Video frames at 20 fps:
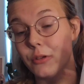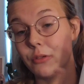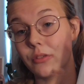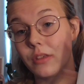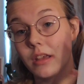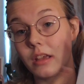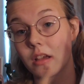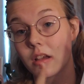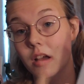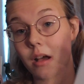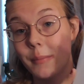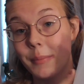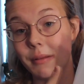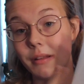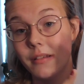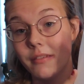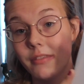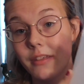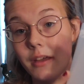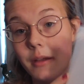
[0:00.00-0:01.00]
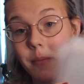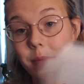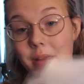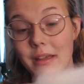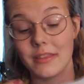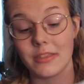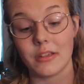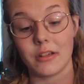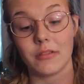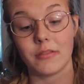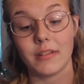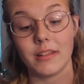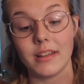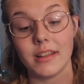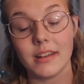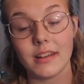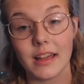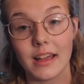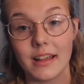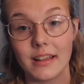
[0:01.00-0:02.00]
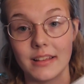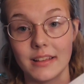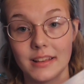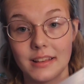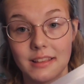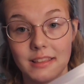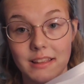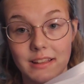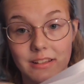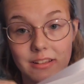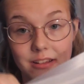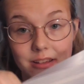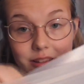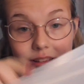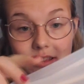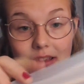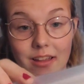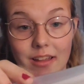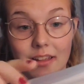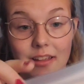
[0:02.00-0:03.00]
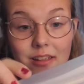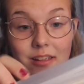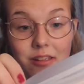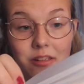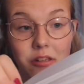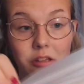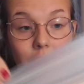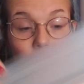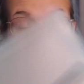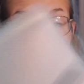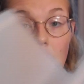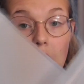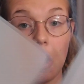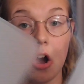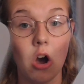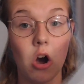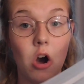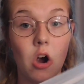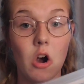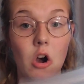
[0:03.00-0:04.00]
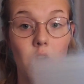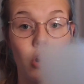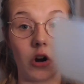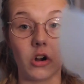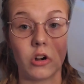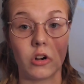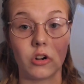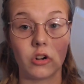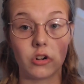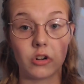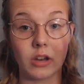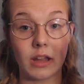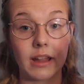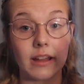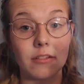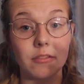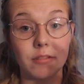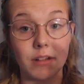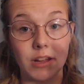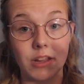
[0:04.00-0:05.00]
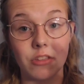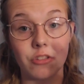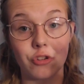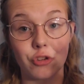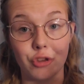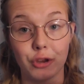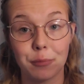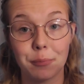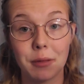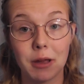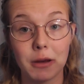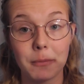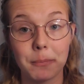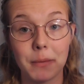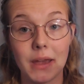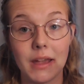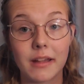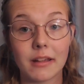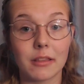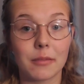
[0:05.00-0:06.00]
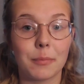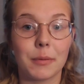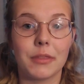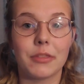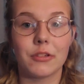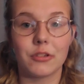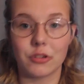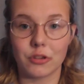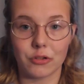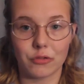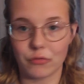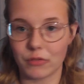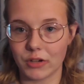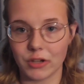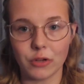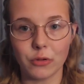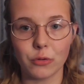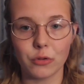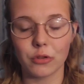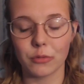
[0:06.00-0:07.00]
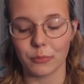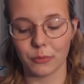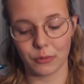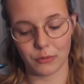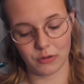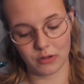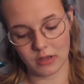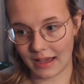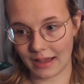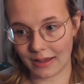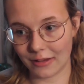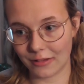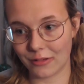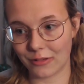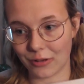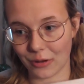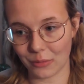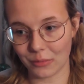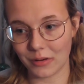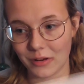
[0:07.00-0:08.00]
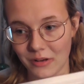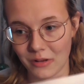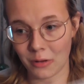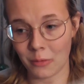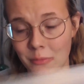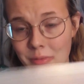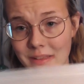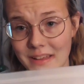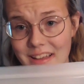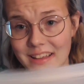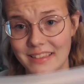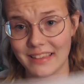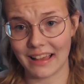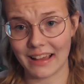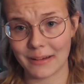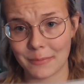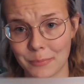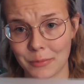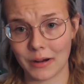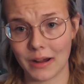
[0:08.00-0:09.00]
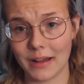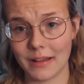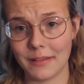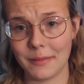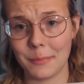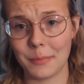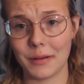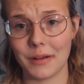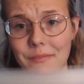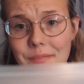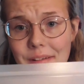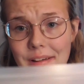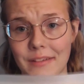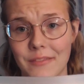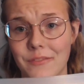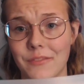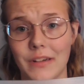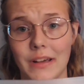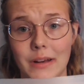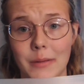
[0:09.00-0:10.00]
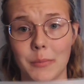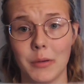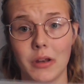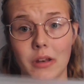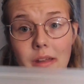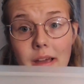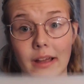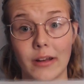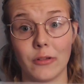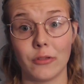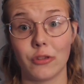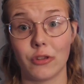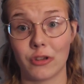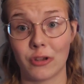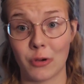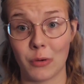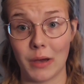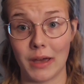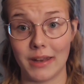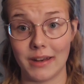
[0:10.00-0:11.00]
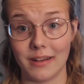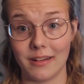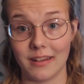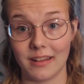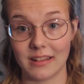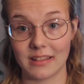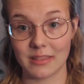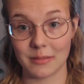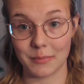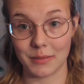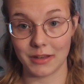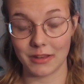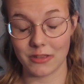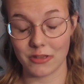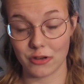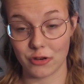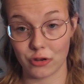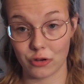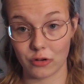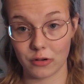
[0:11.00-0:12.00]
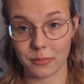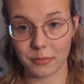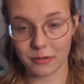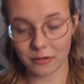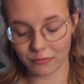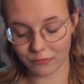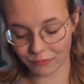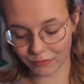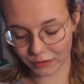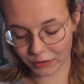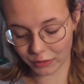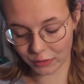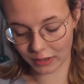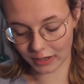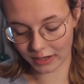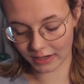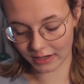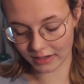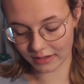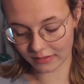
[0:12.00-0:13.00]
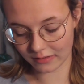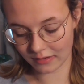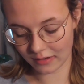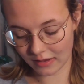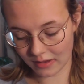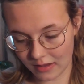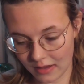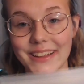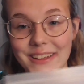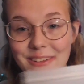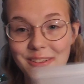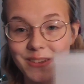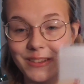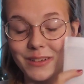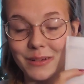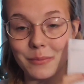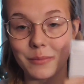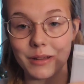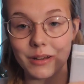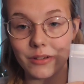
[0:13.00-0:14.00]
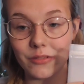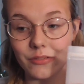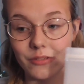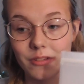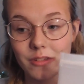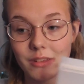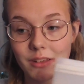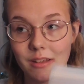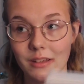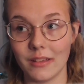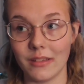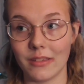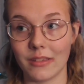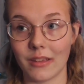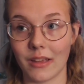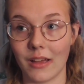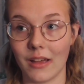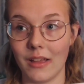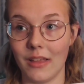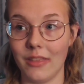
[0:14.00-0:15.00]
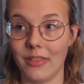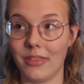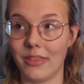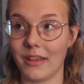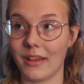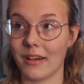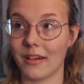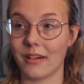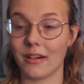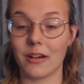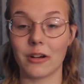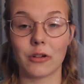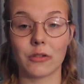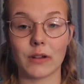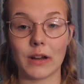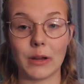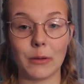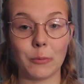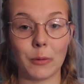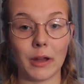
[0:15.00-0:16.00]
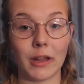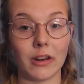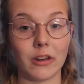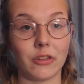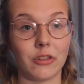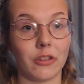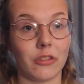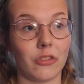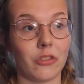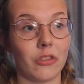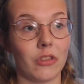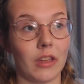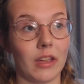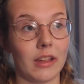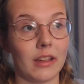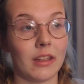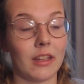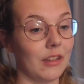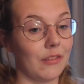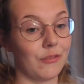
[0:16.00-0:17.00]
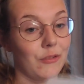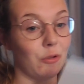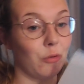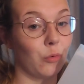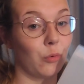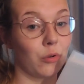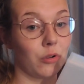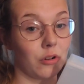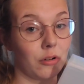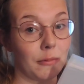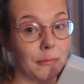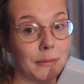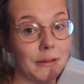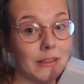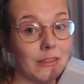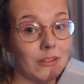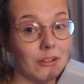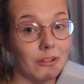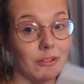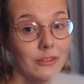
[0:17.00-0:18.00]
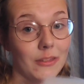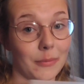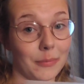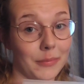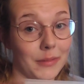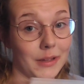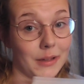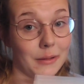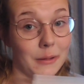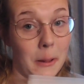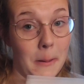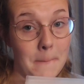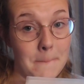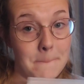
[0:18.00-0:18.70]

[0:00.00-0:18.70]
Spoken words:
used like a couple of them and they're really nice. They just like are like regular Ziploc bags, but they're just reusable. I don't know the exact price, but if I can find them online, I'll just go ahead and link them in the description for you guys. Thank you so much for these. They're a great way to just like, if you order a pizza or something,